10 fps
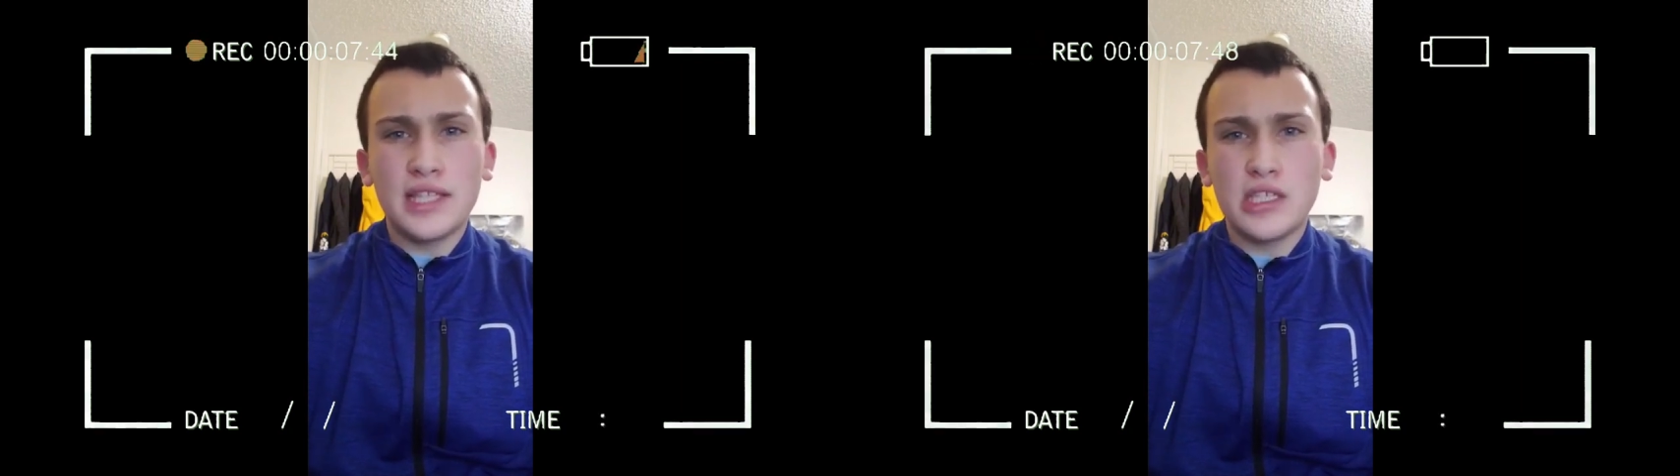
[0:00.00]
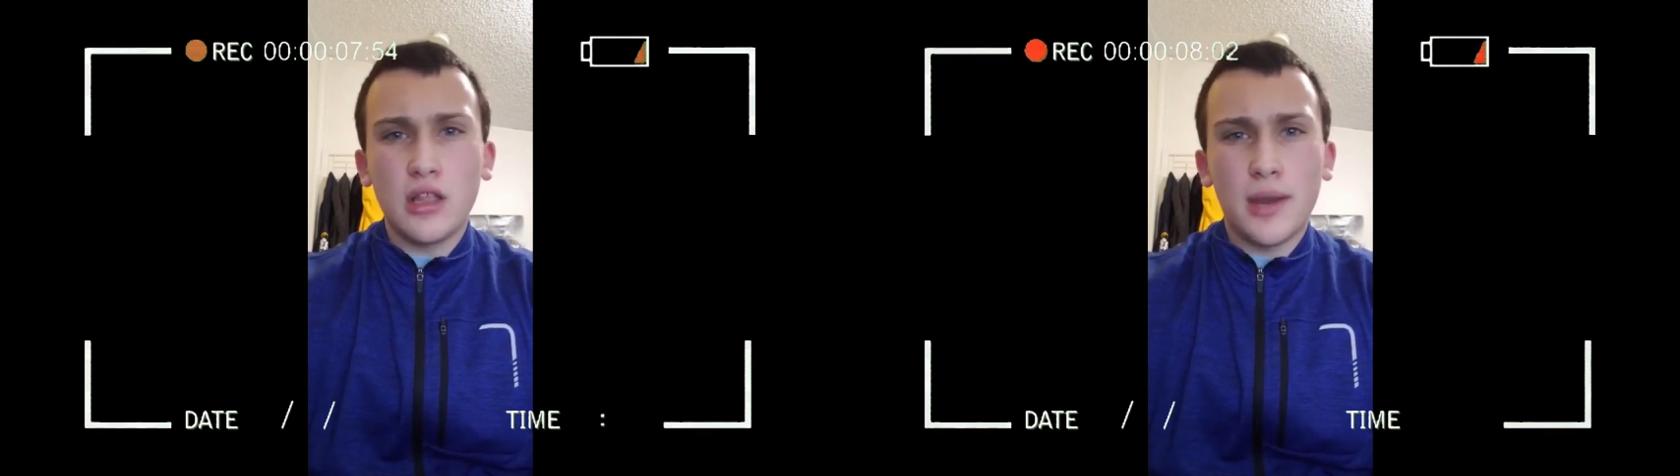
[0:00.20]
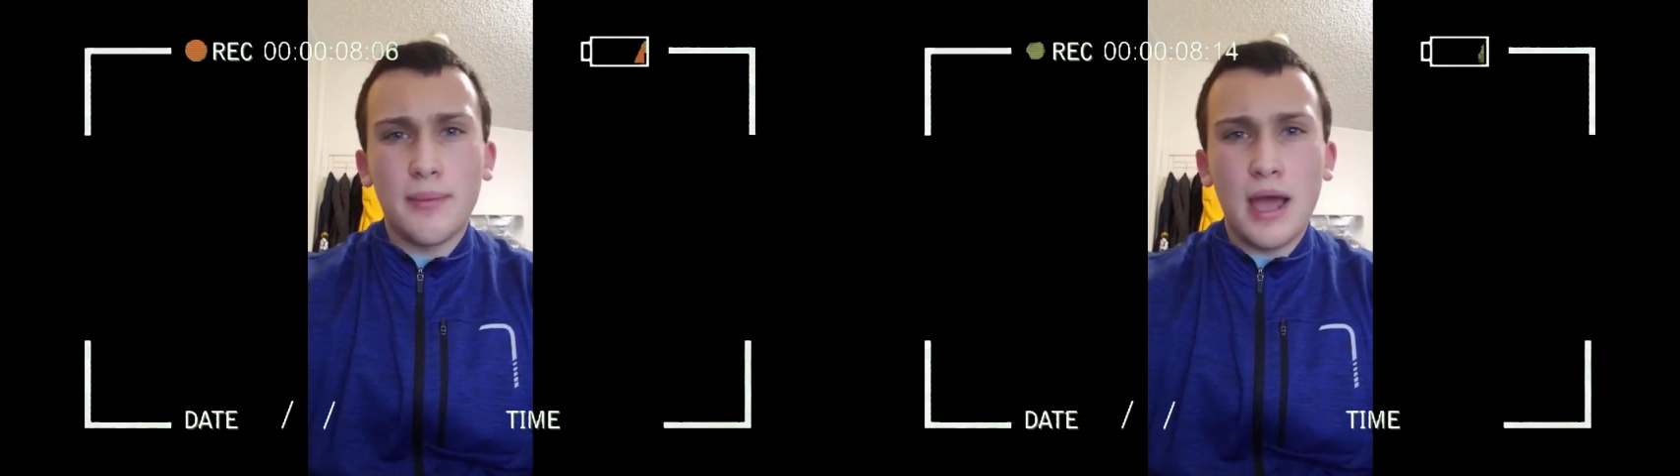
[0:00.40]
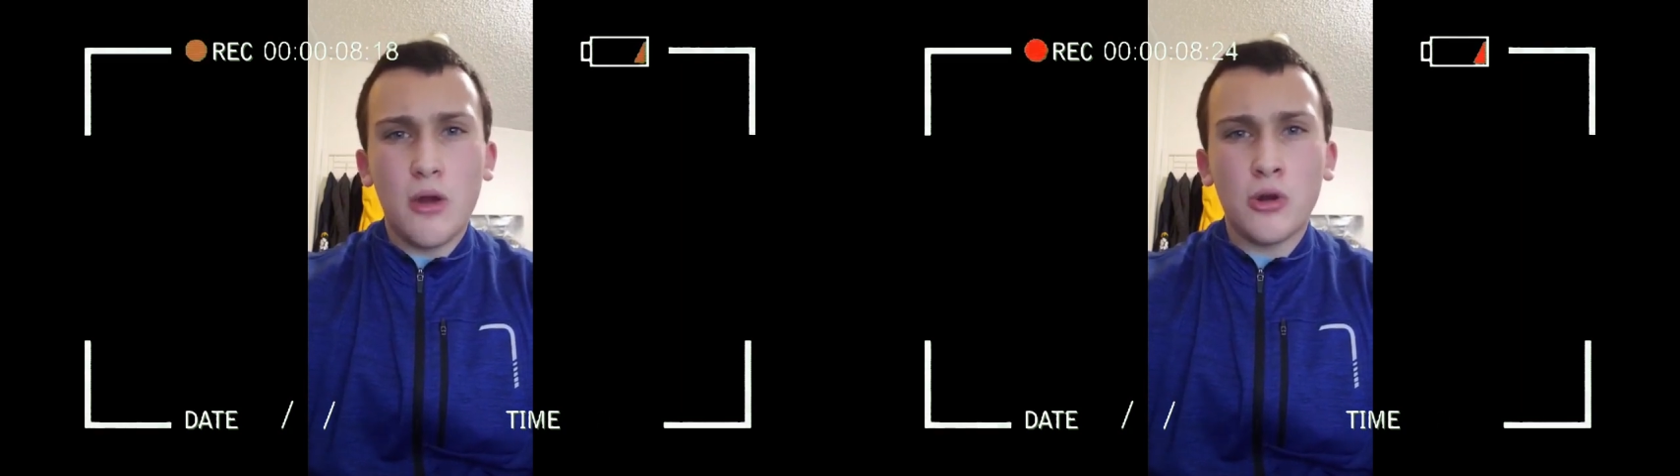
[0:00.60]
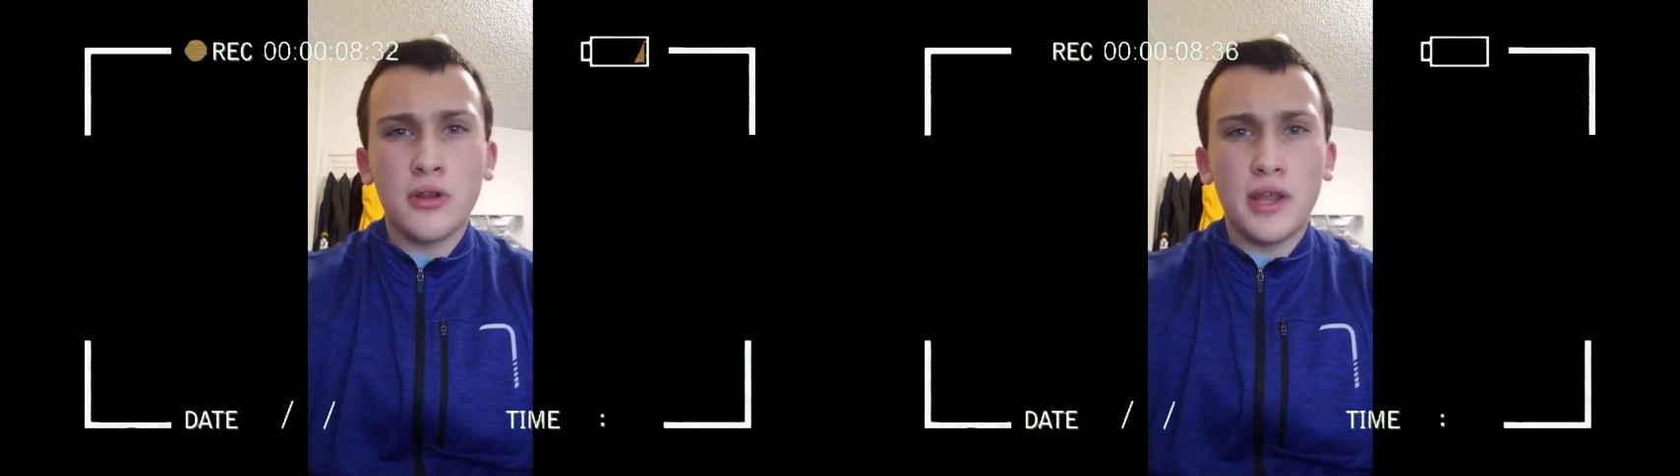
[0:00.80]
that's a lot of
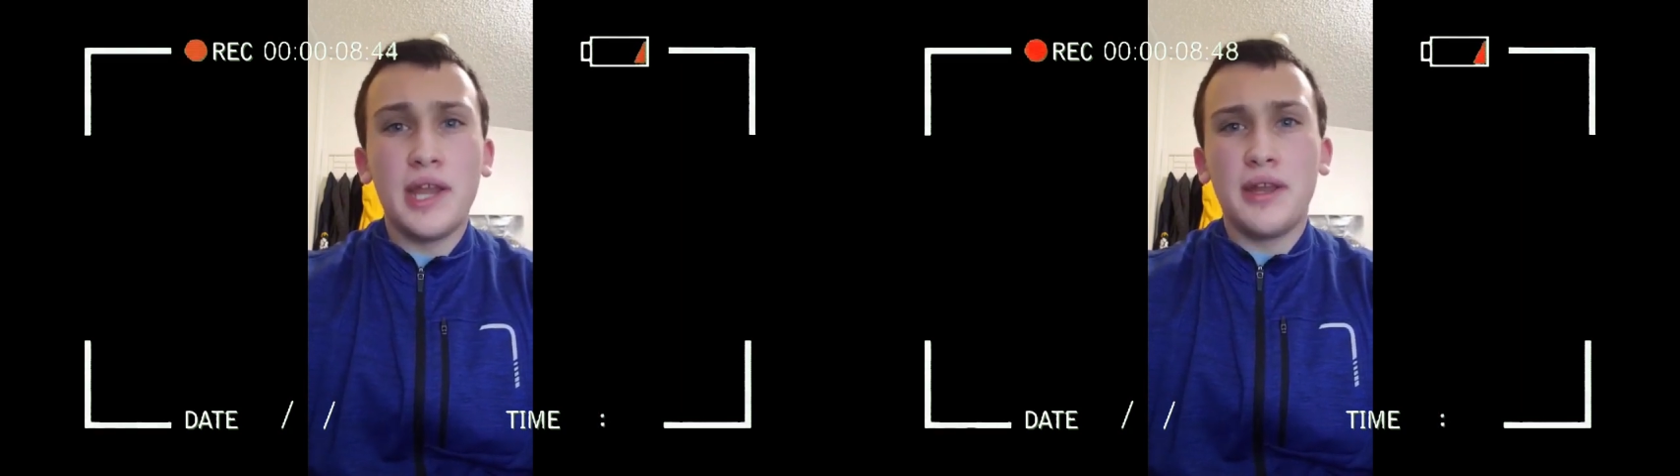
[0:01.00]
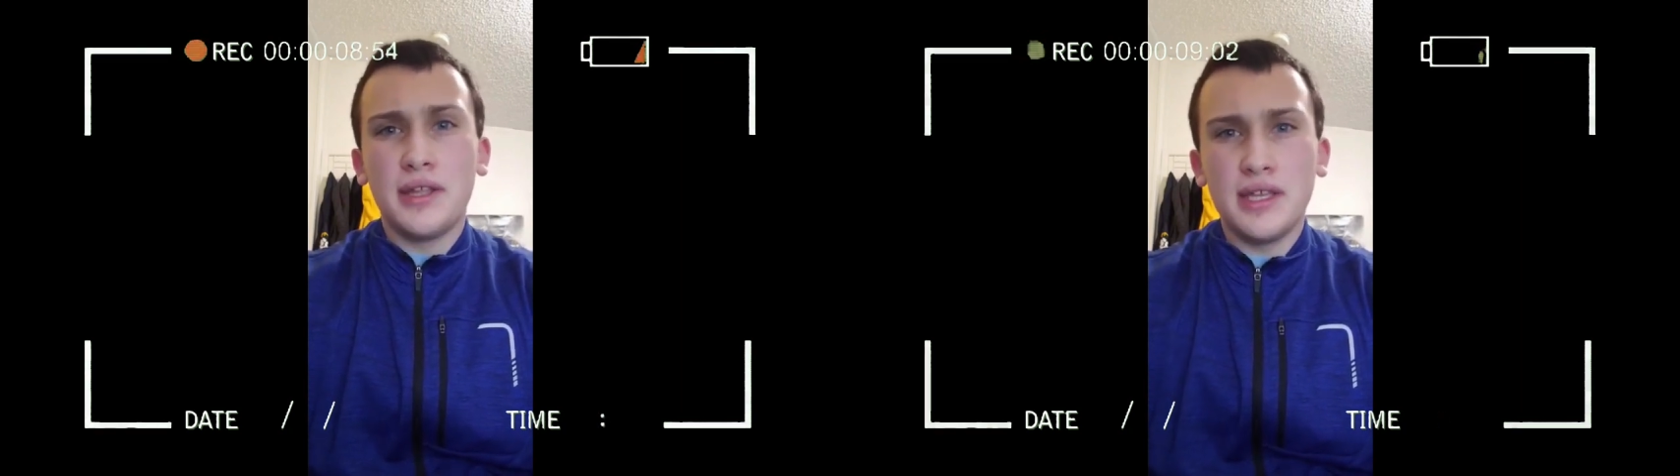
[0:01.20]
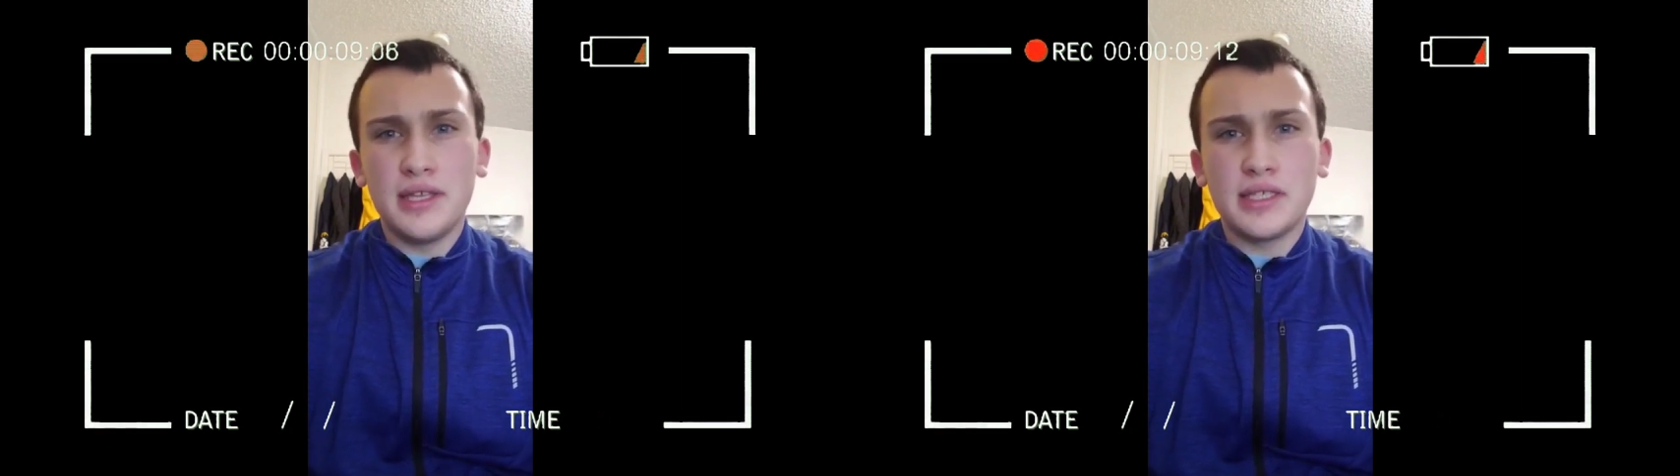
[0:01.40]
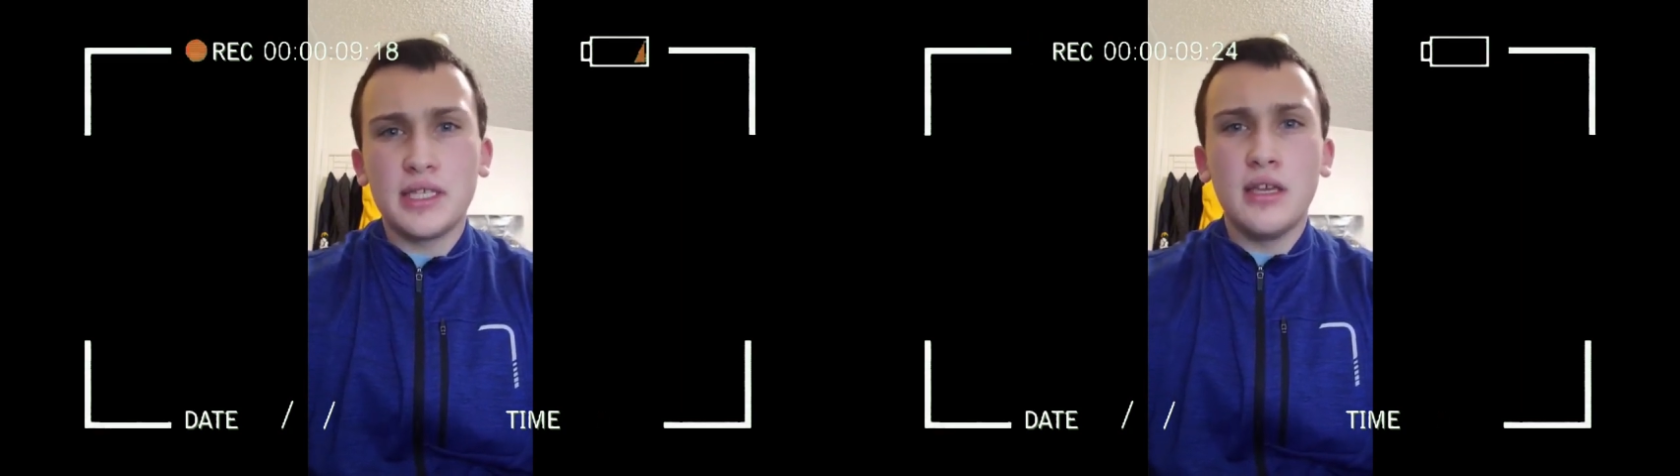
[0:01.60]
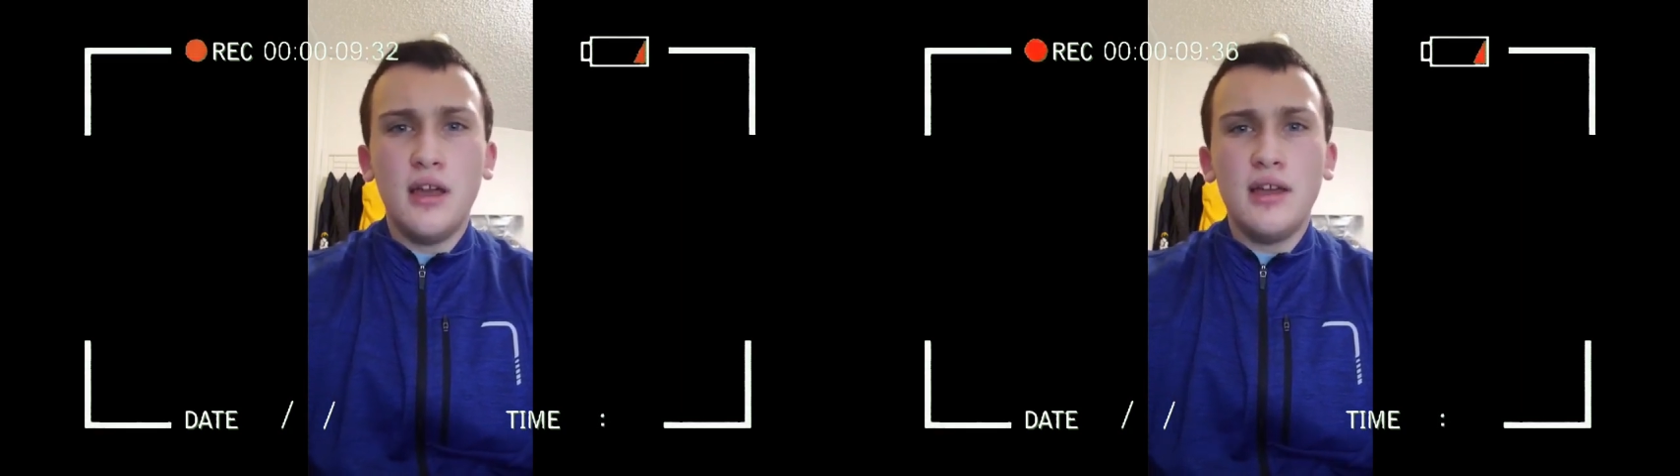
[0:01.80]
power, and it is.